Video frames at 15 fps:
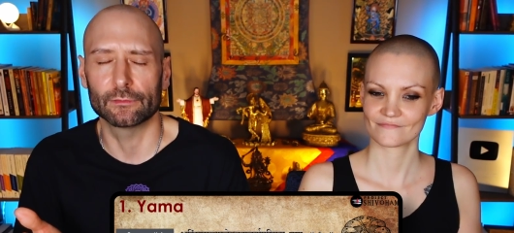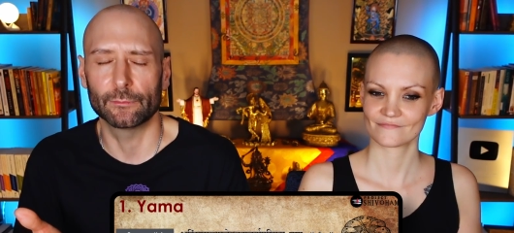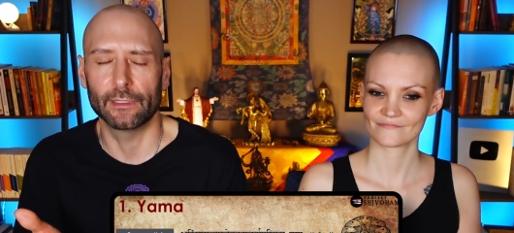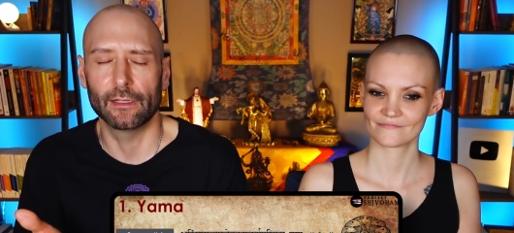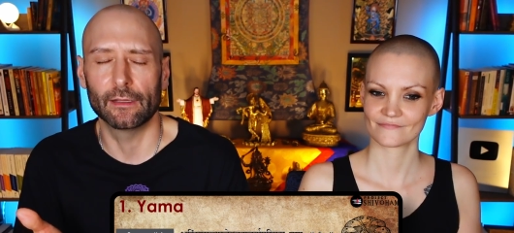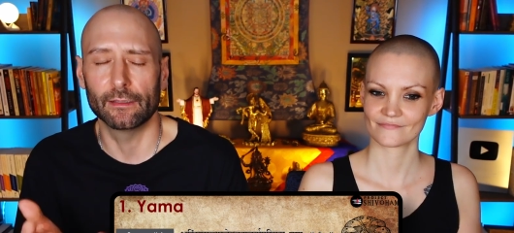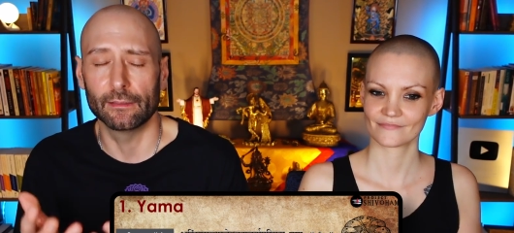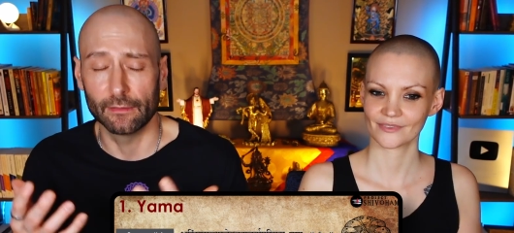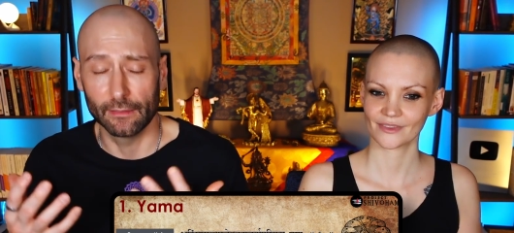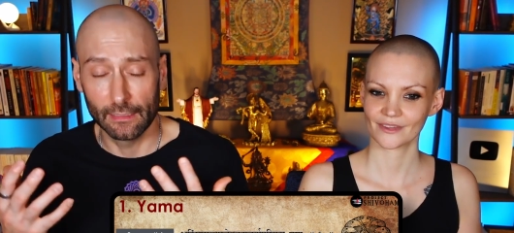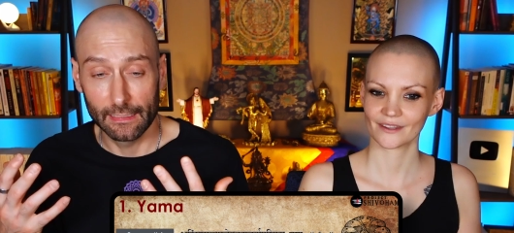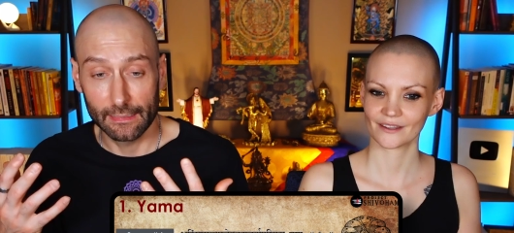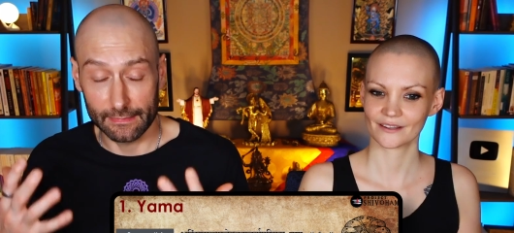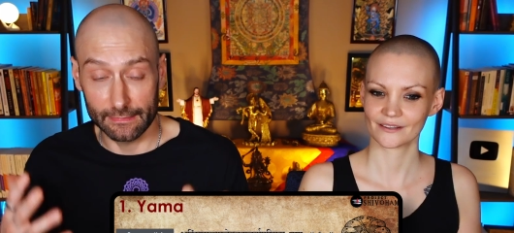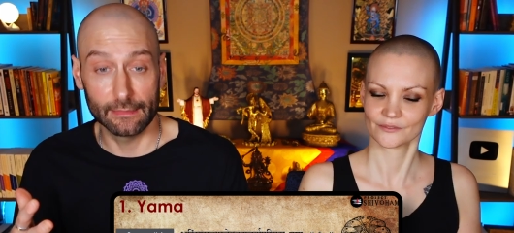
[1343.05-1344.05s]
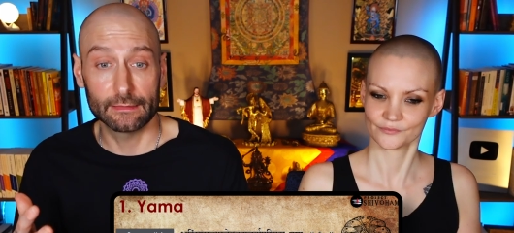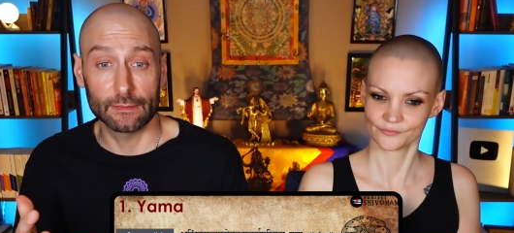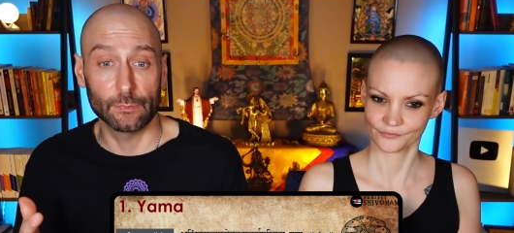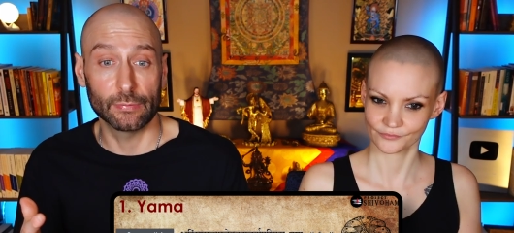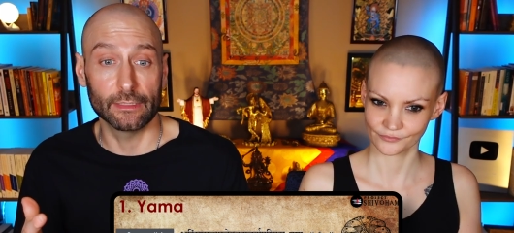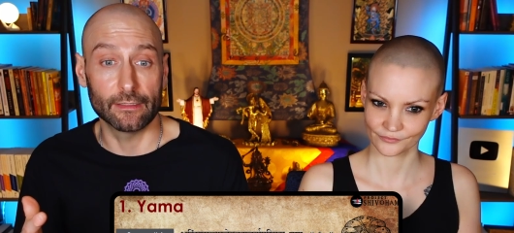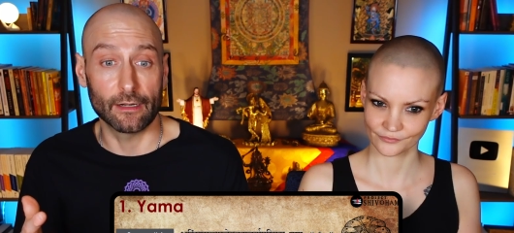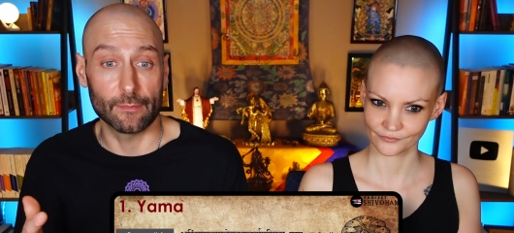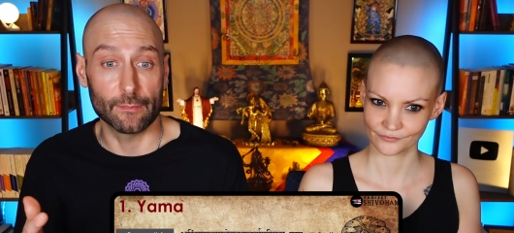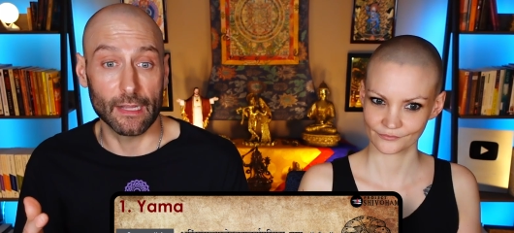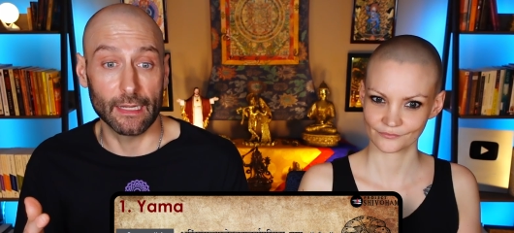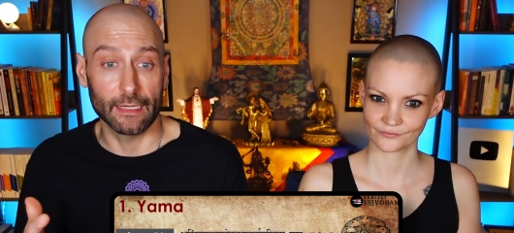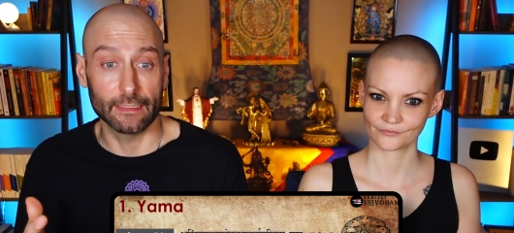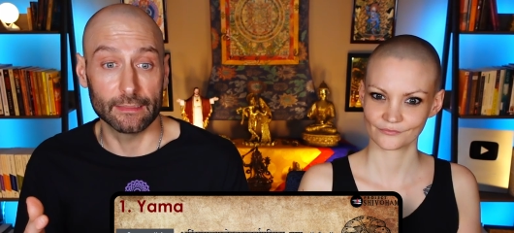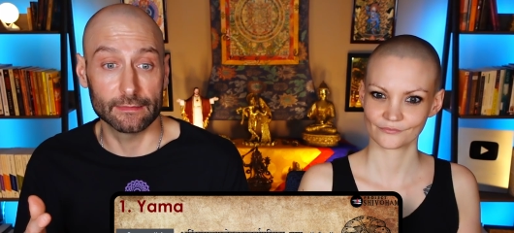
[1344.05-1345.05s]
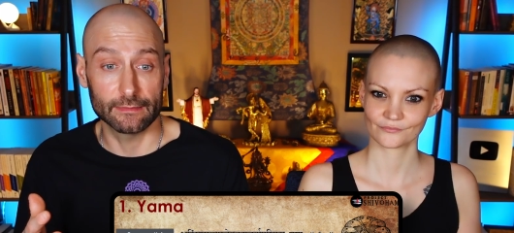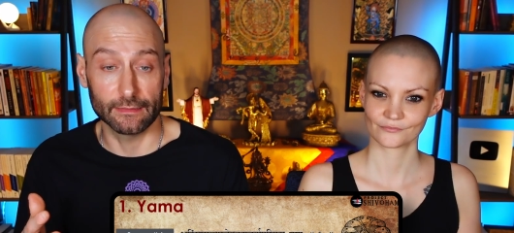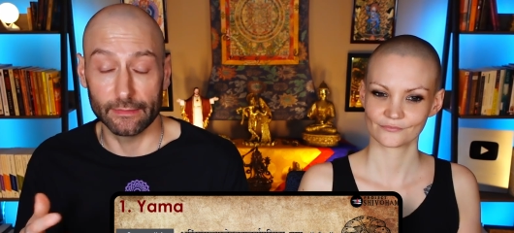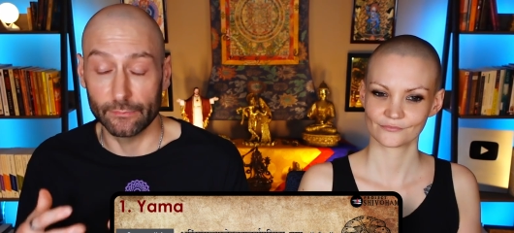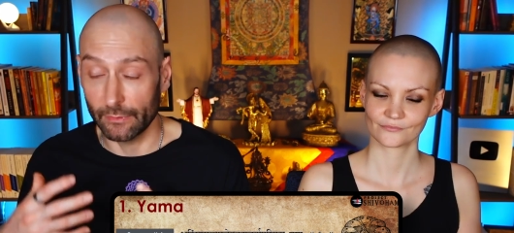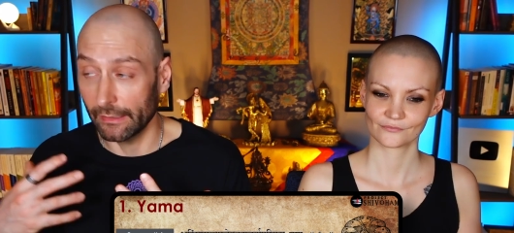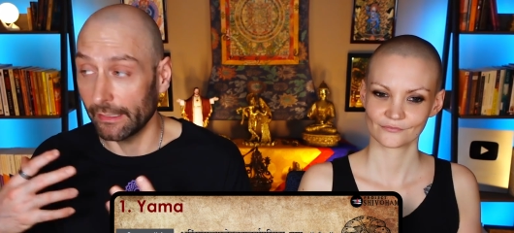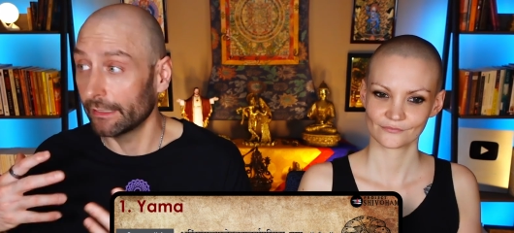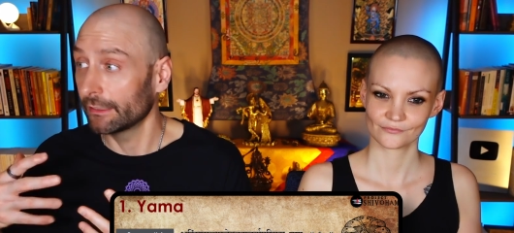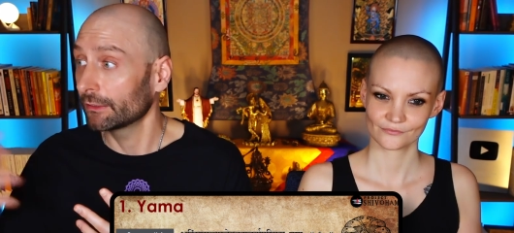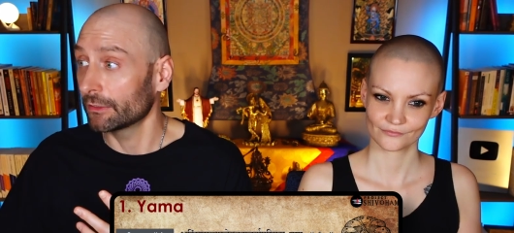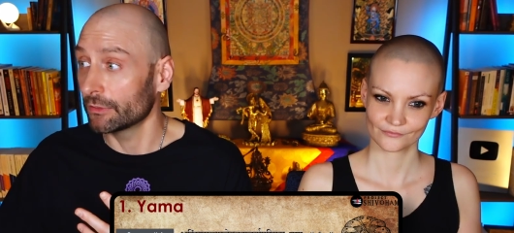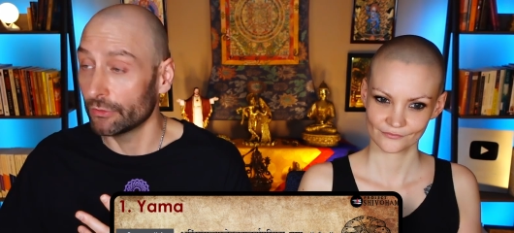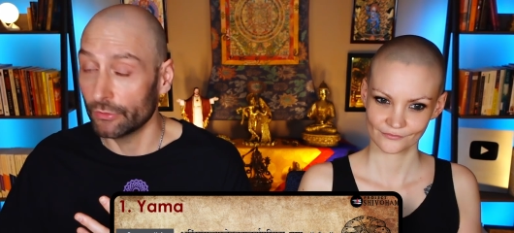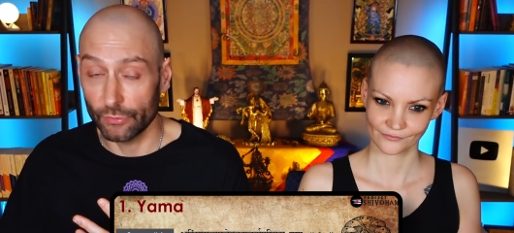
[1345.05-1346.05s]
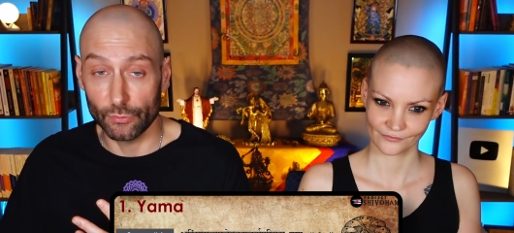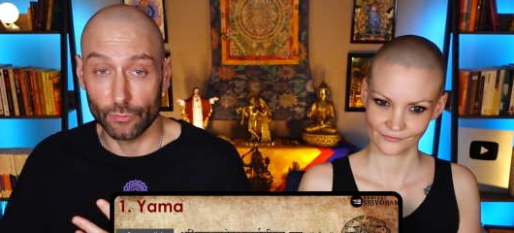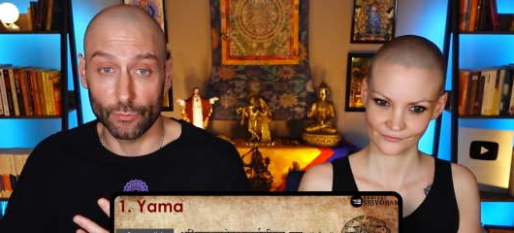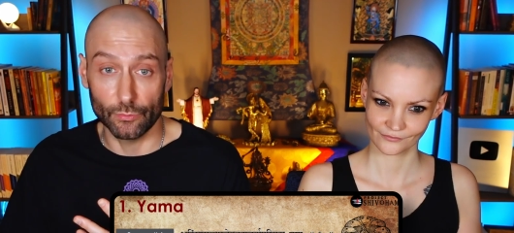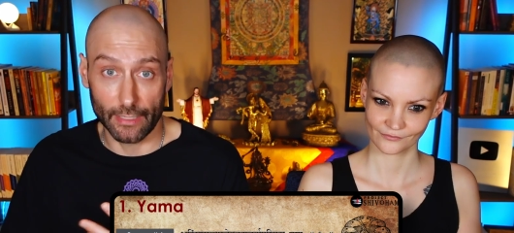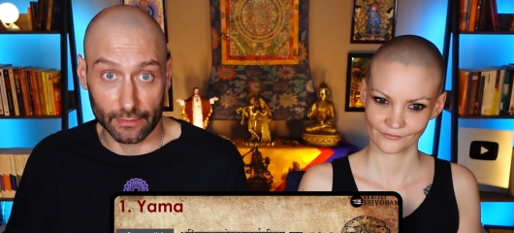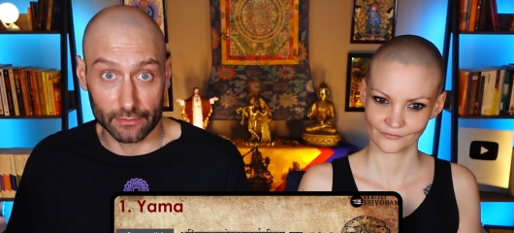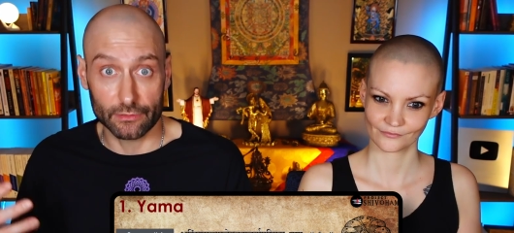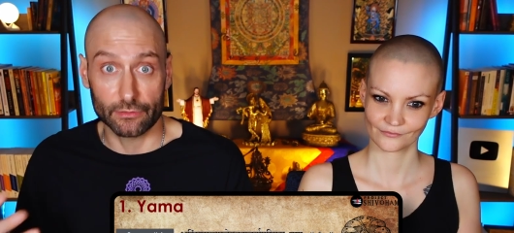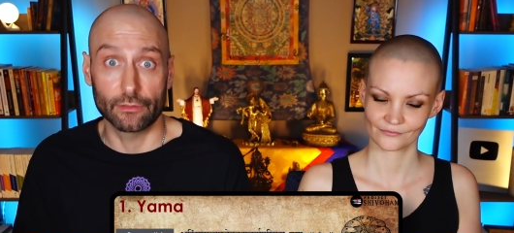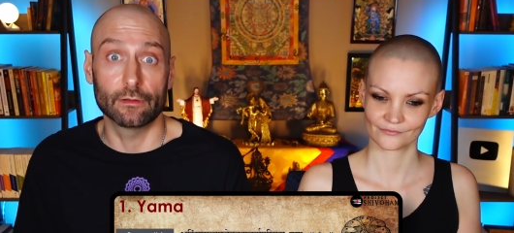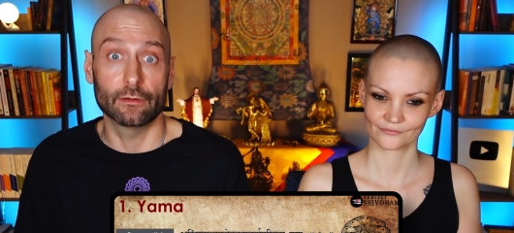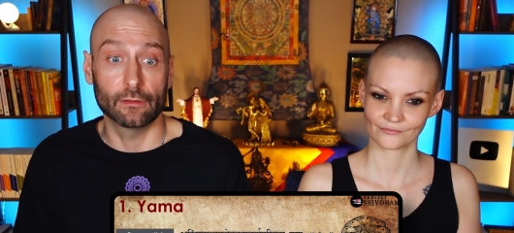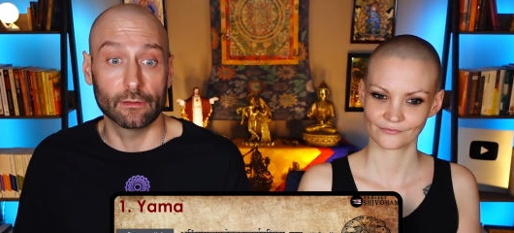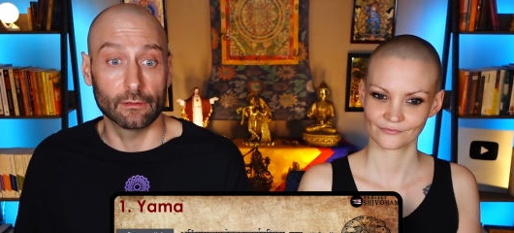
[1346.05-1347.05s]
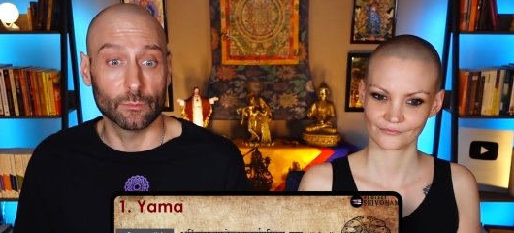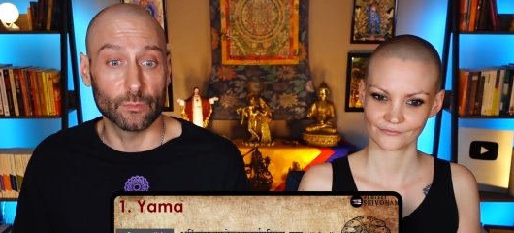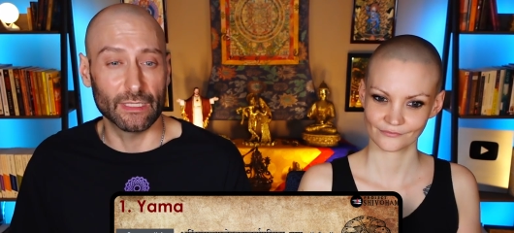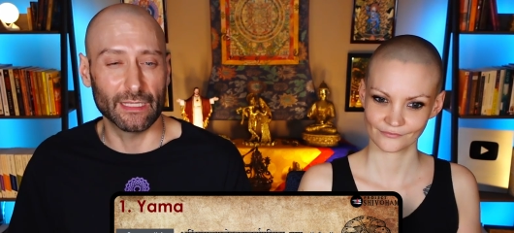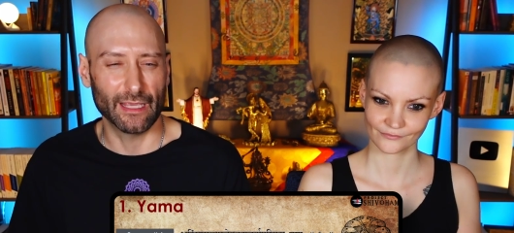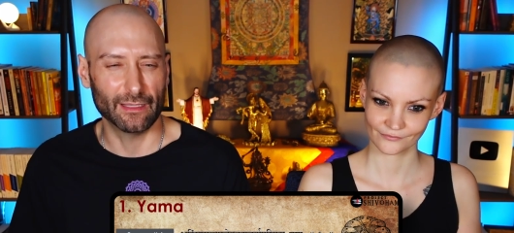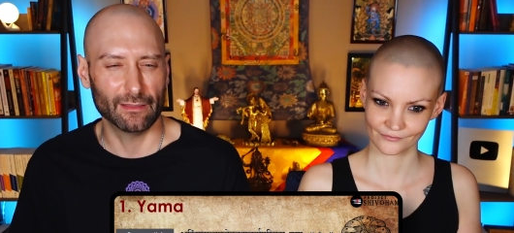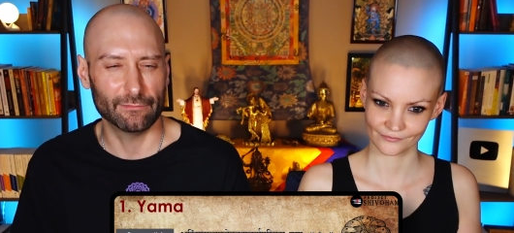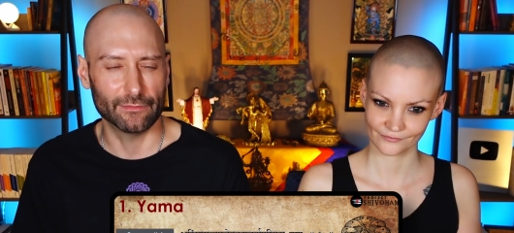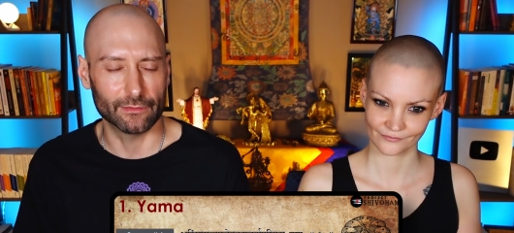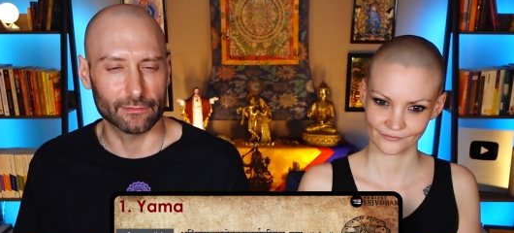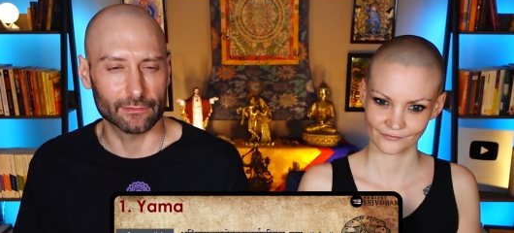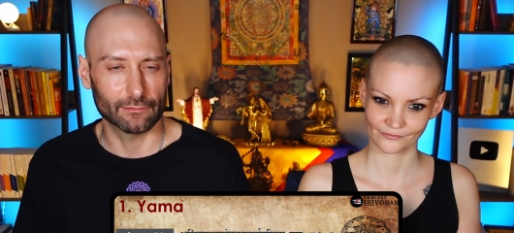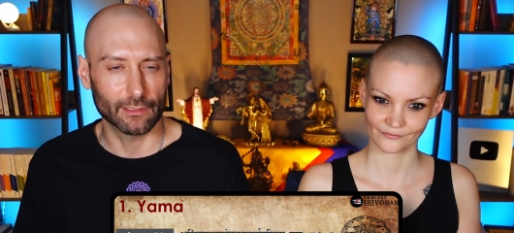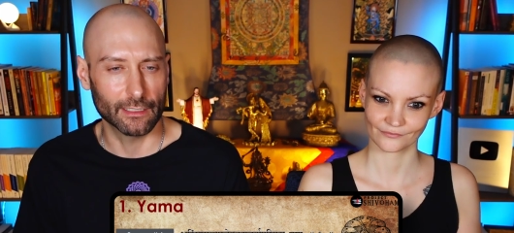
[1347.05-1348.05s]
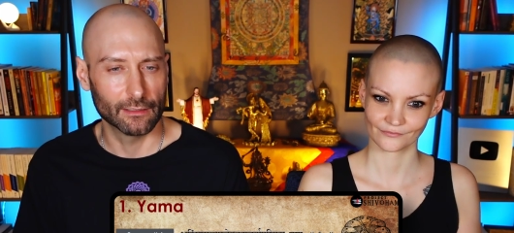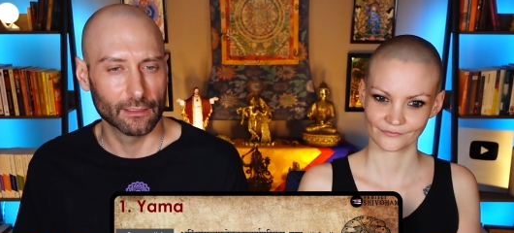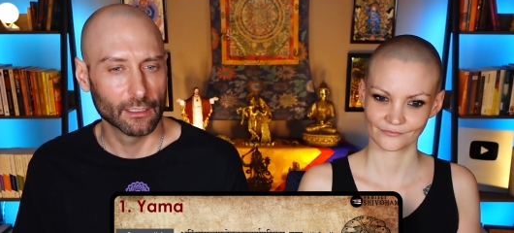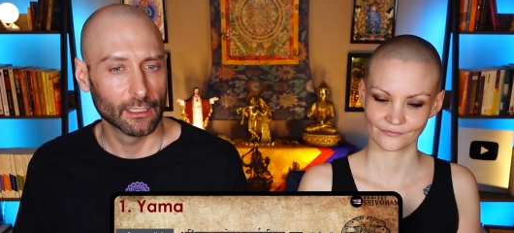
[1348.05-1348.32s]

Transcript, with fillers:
Speaker 1: So we got to discipline our minds in relation to external behaviors, right?